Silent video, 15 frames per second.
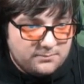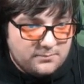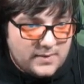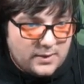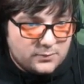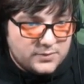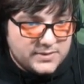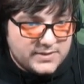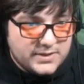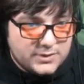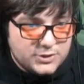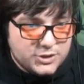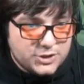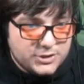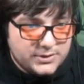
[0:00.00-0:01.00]
Mountain
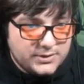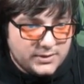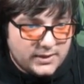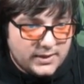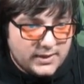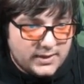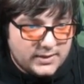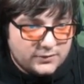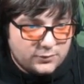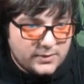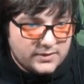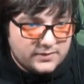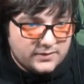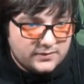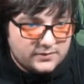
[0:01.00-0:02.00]
Dungeon. It's
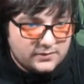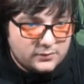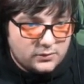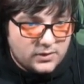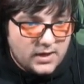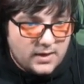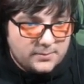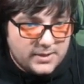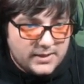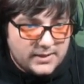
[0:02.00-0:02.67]
right in this little cubby